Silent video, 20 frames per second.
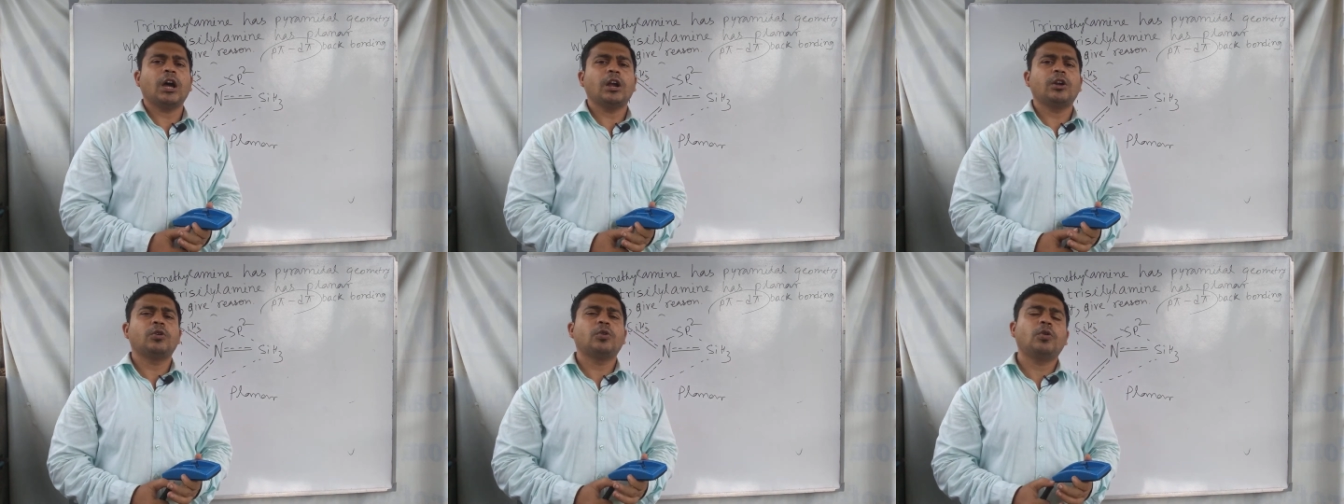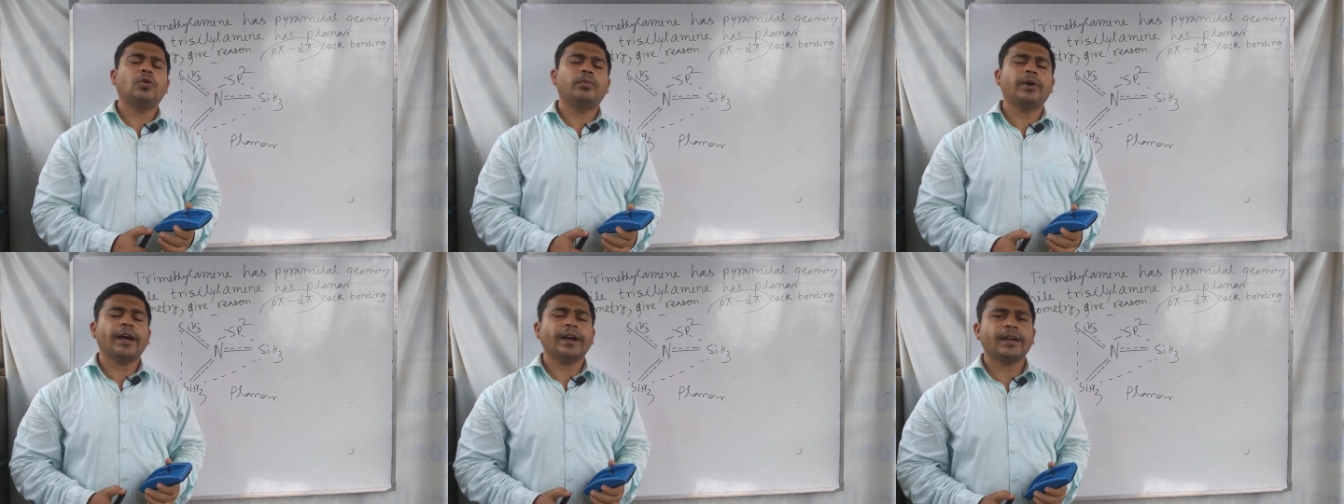
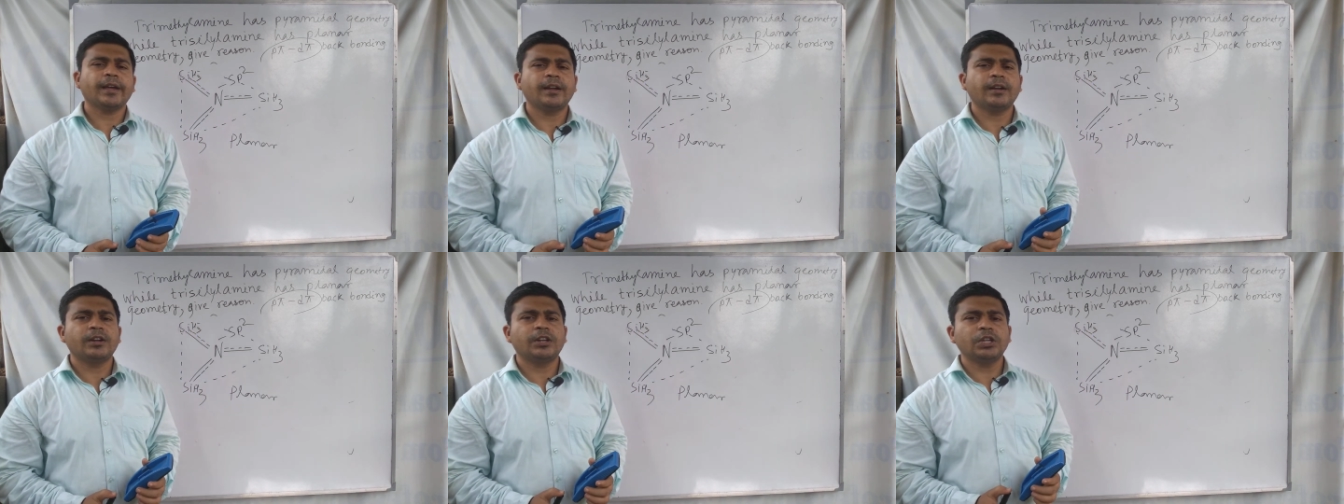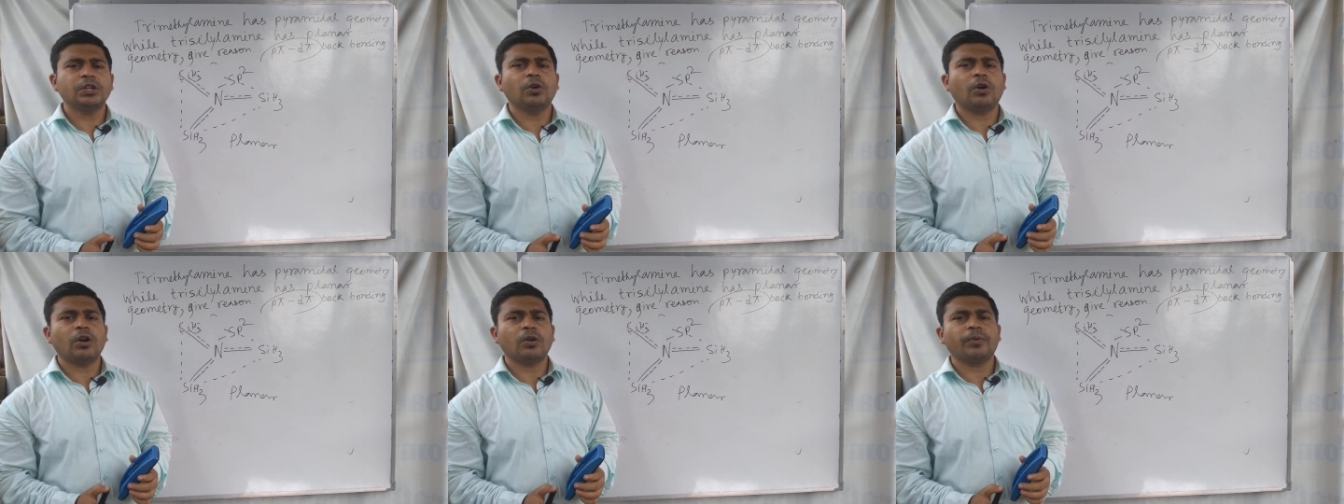no vacant
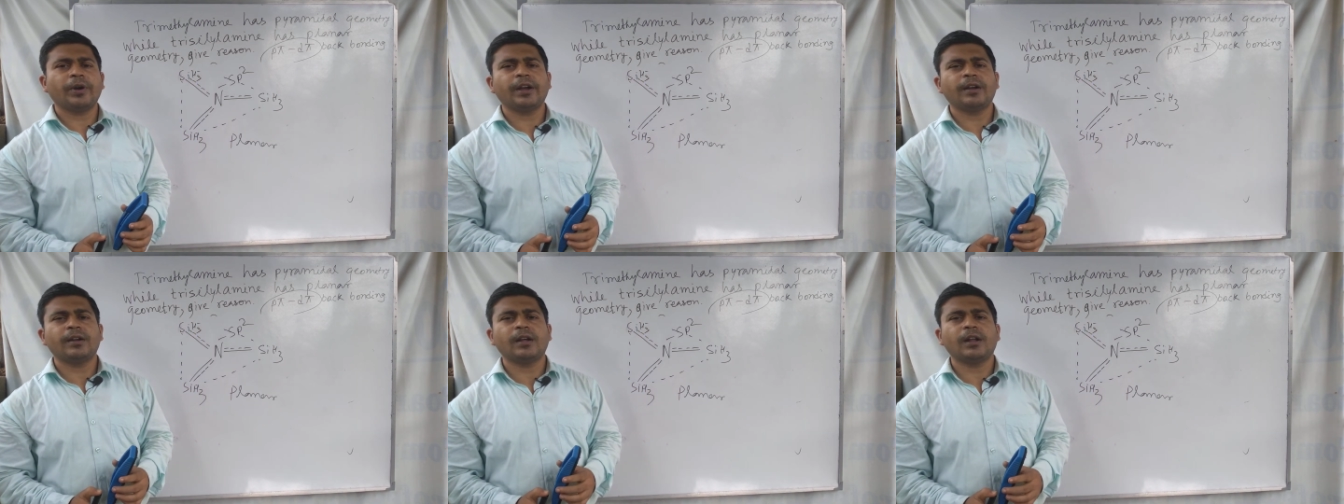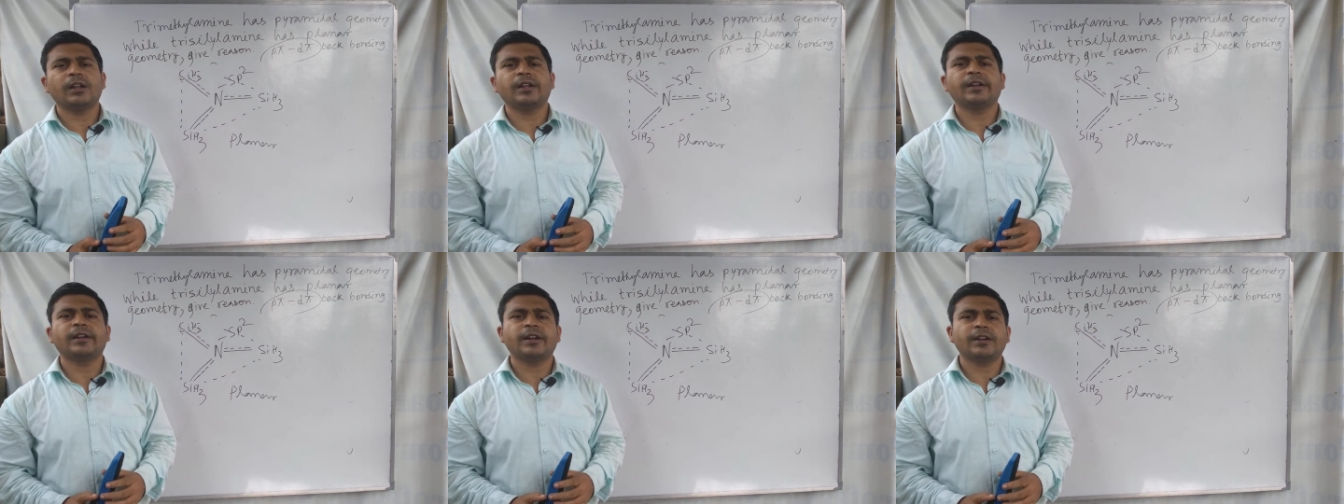d
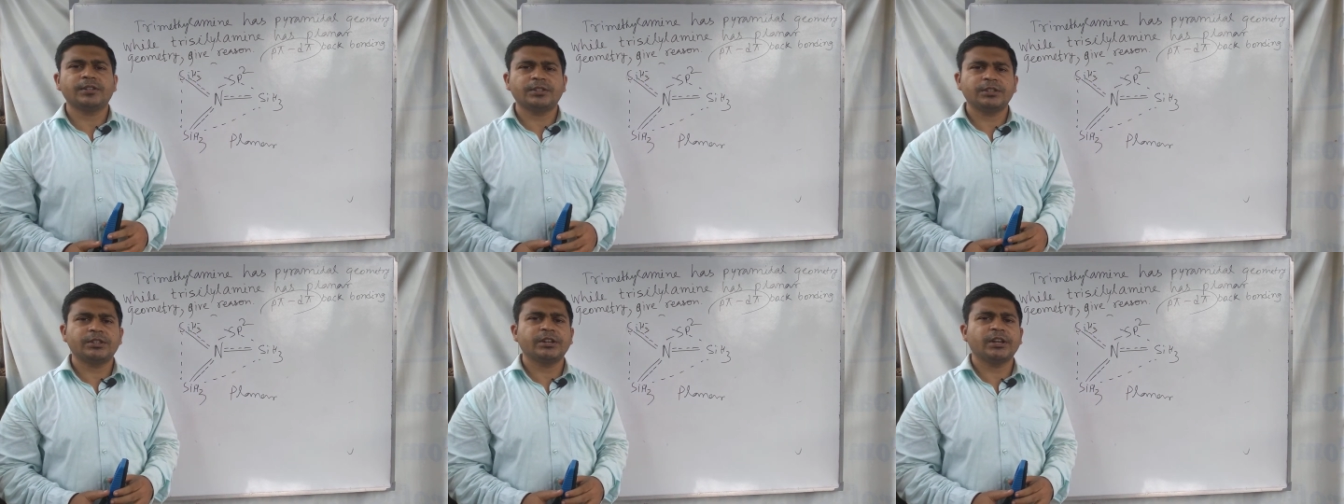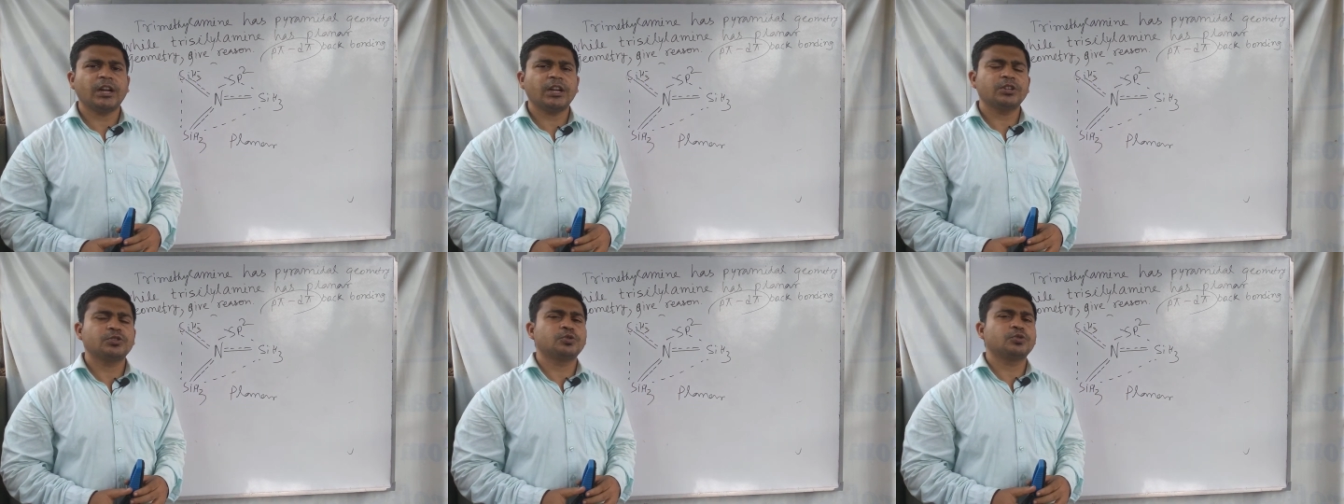orbital
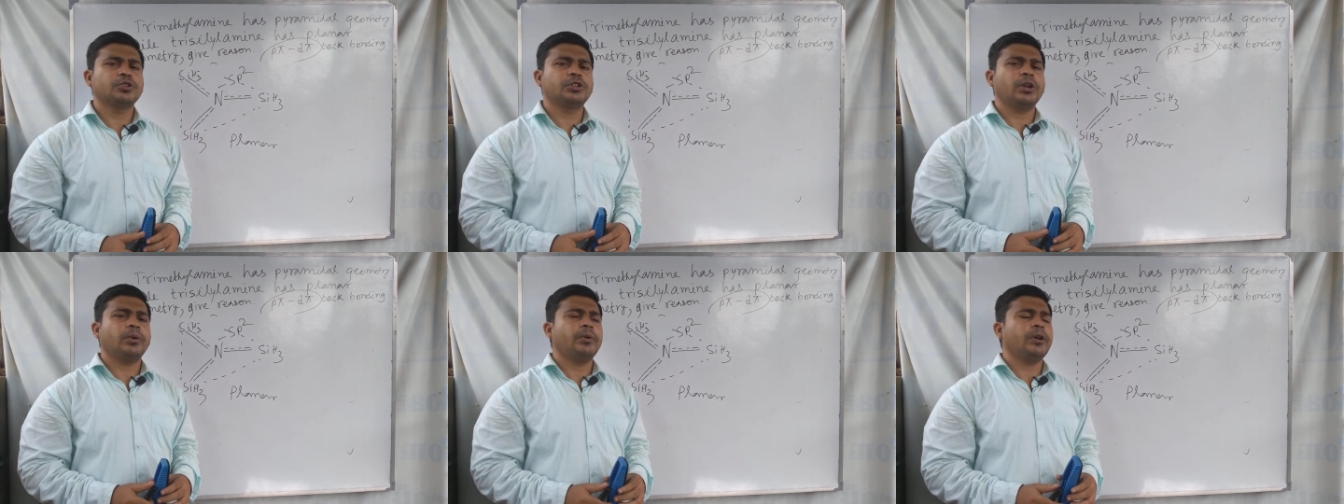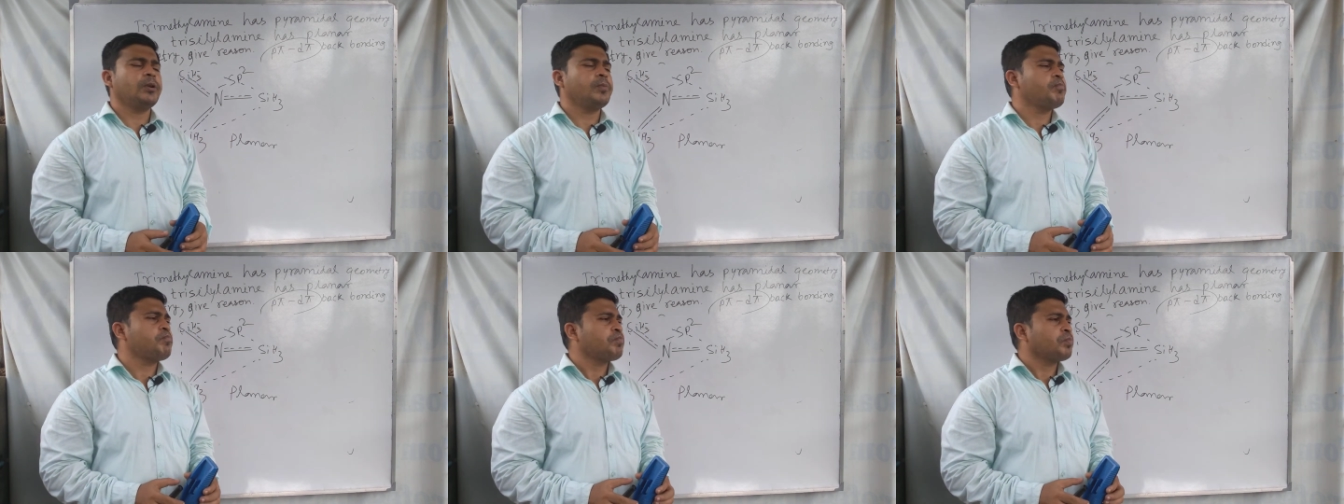energetically
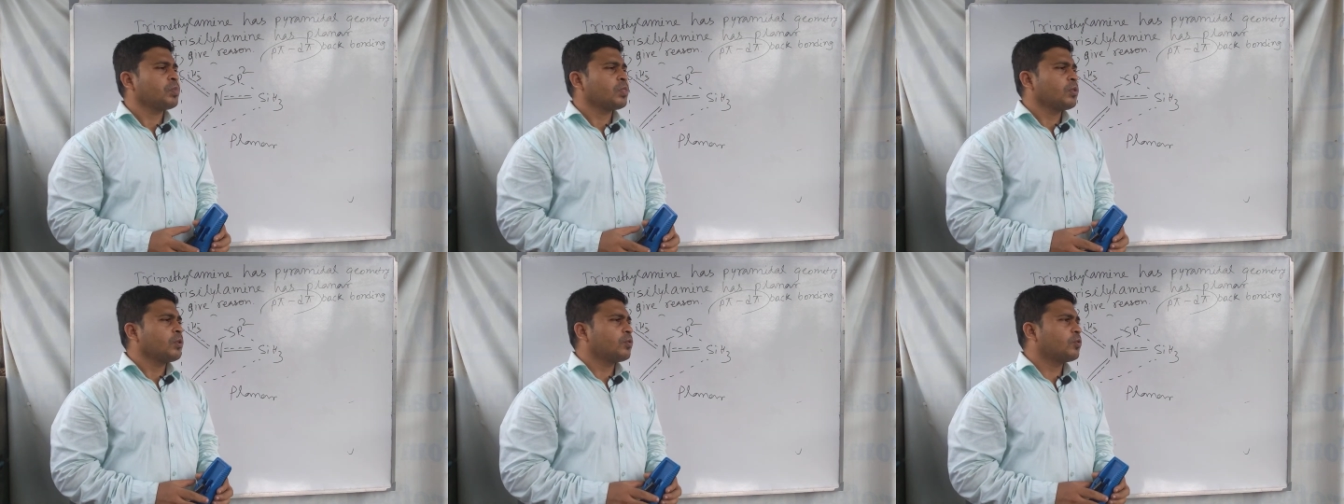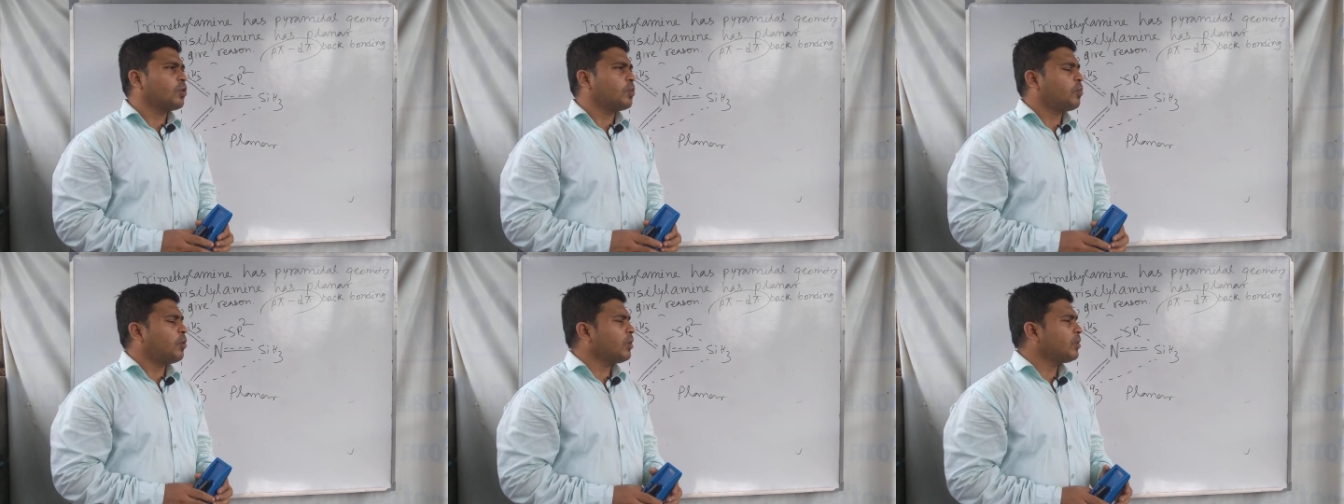suitable.
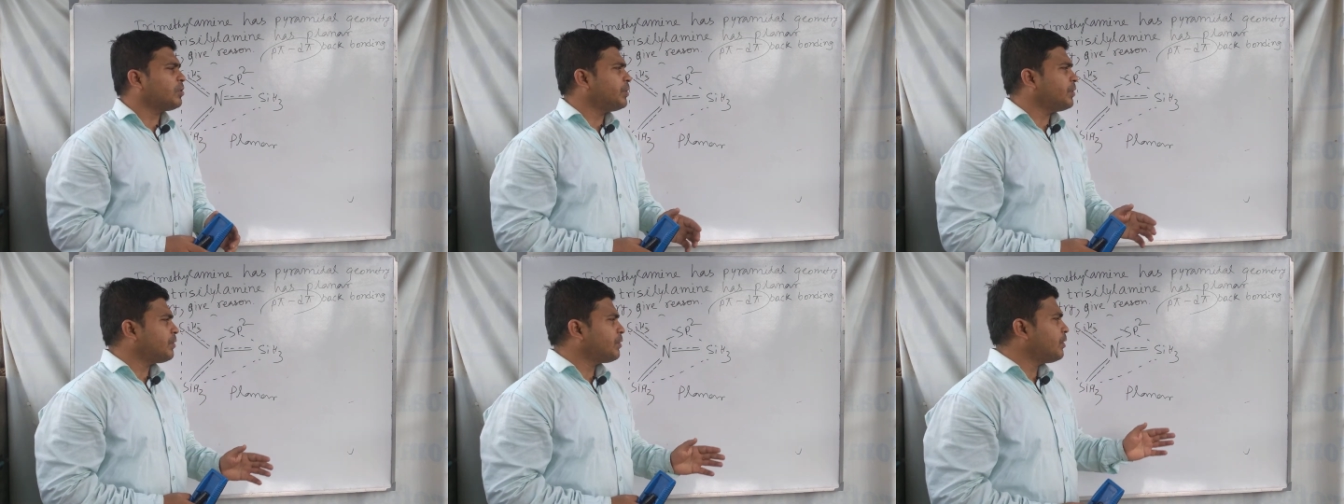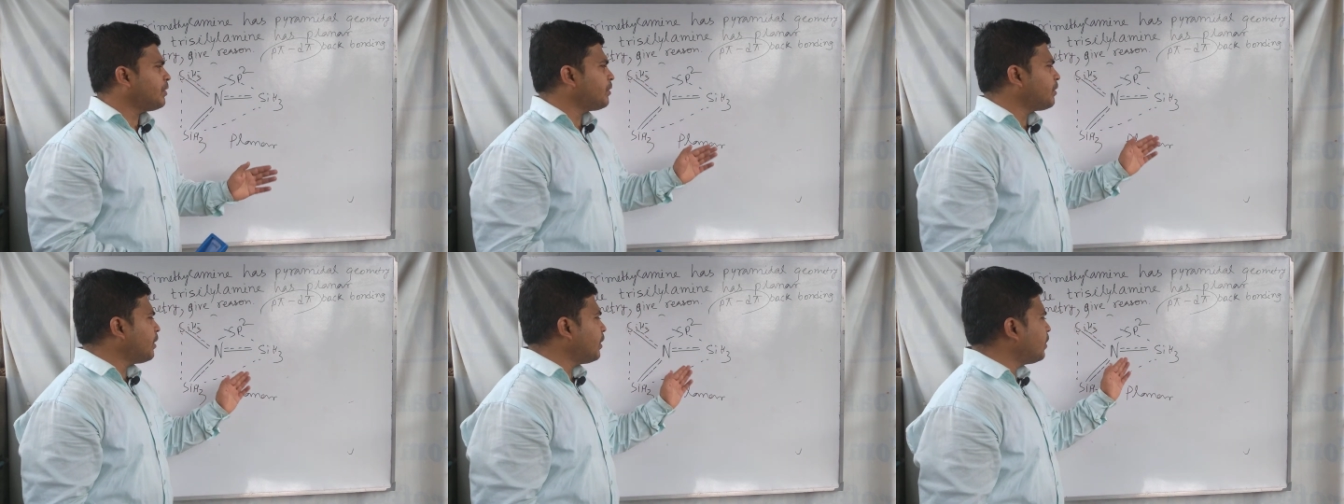So for this
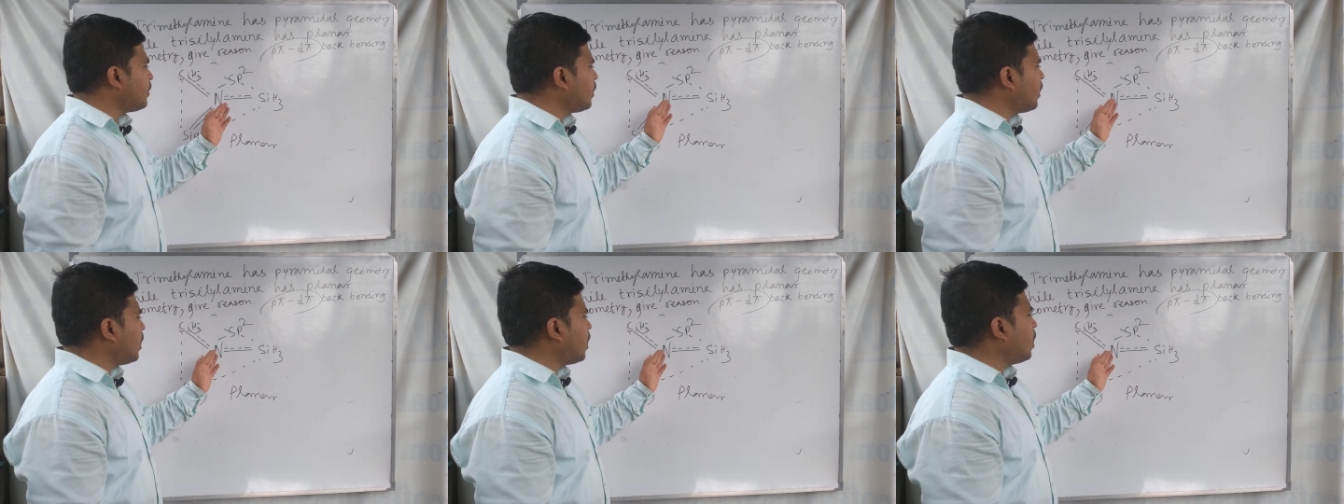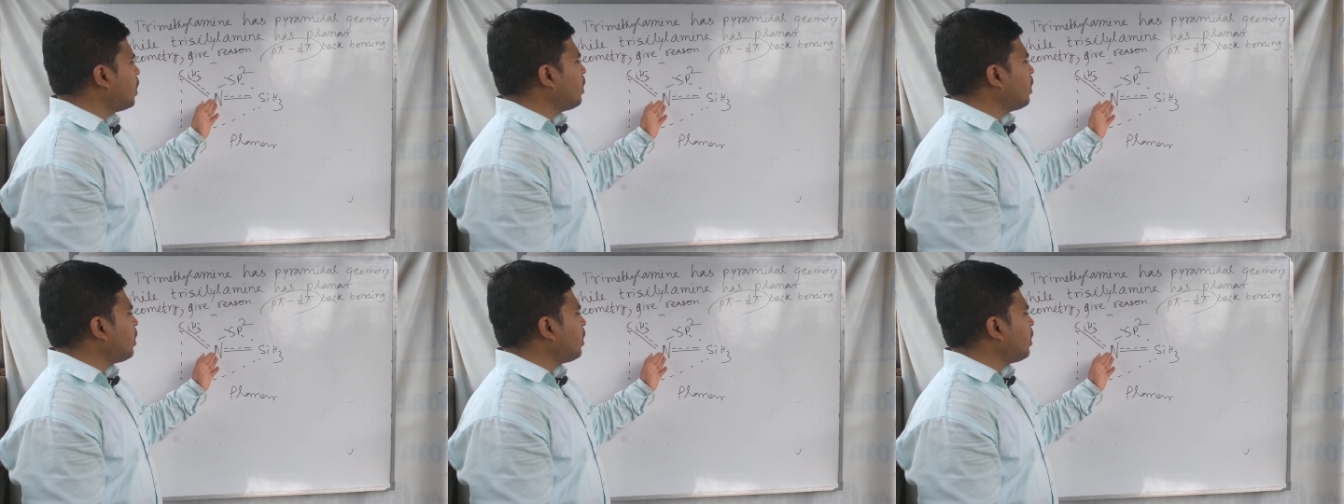reason the